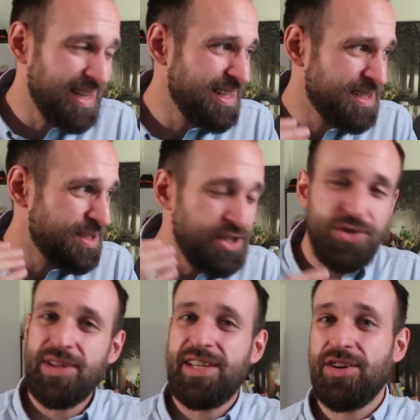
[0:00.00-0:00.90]
that's
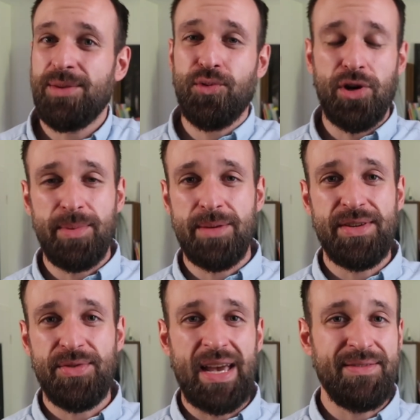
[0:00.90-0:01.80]
usually not a problem
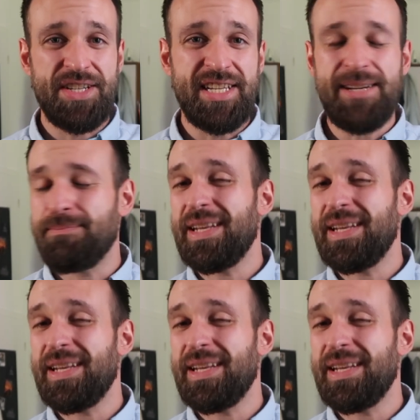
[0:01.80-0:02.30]
if you have a team.